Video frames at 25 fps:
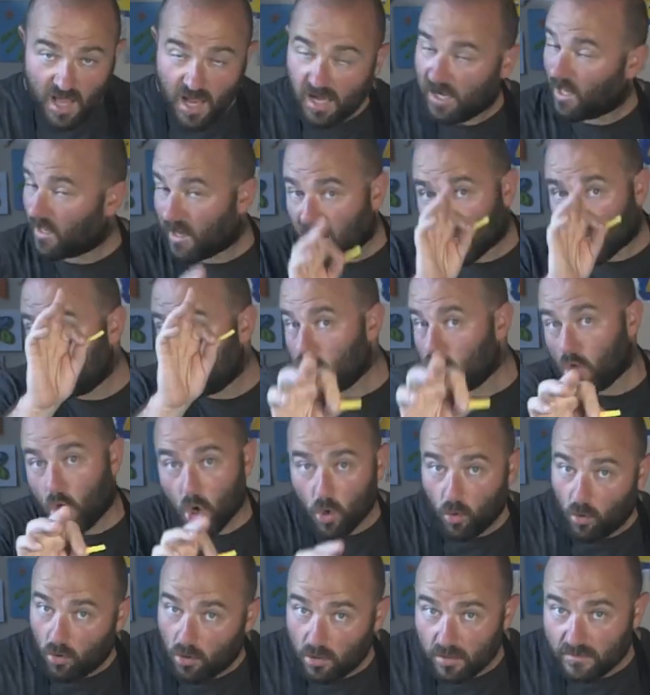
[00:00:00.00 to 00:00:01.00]
like I know
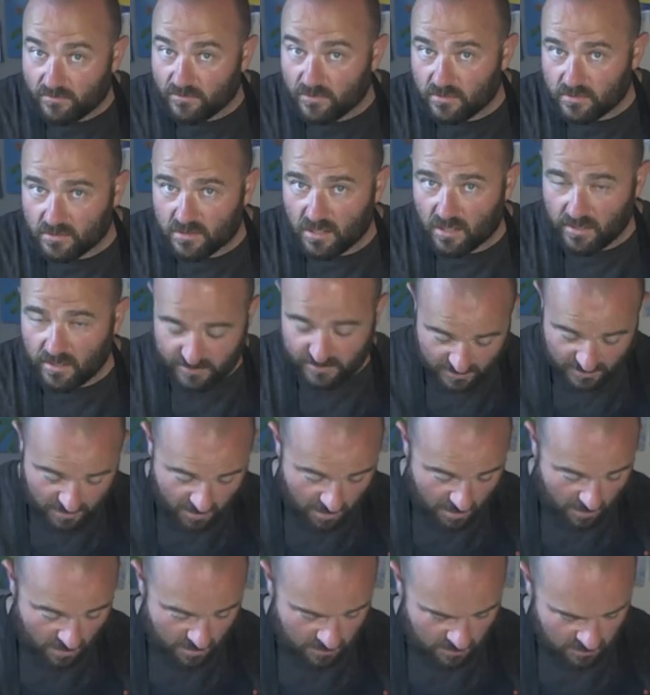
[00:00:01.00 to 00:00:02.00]
all of you guys
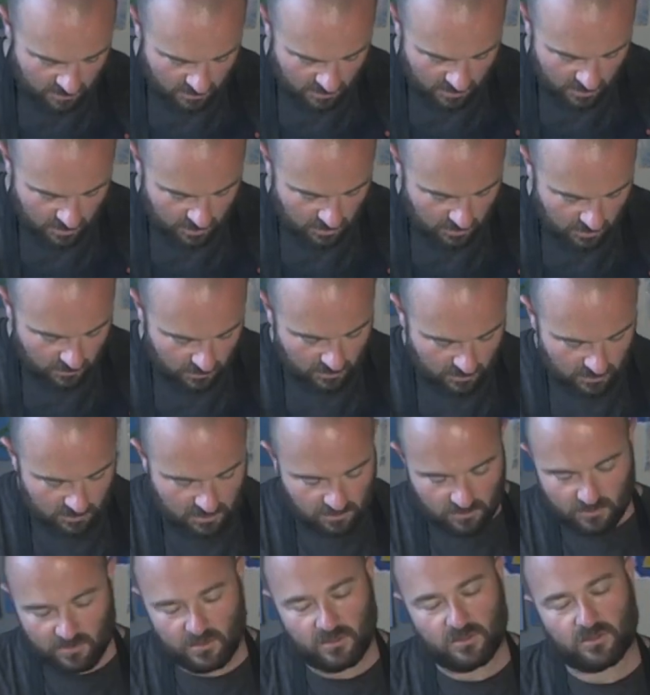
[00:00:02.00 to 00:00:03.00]
are, you can
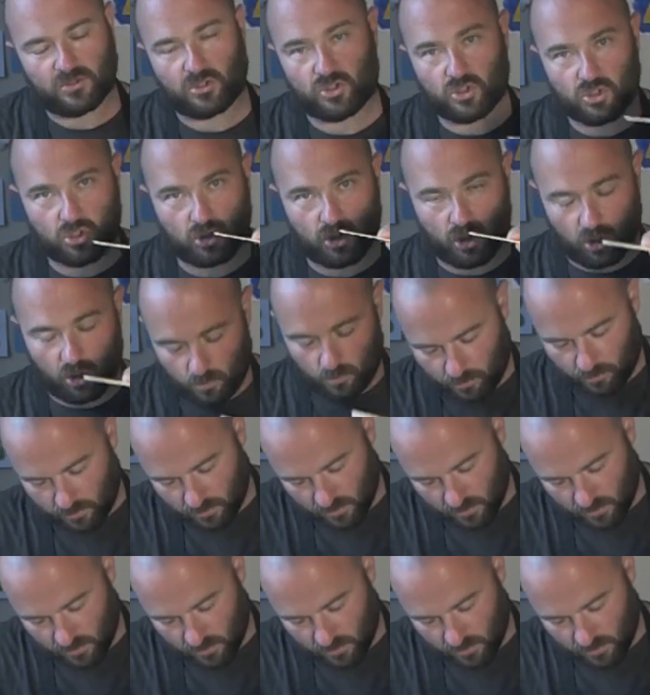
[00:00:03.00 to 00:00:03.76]
do a little scoop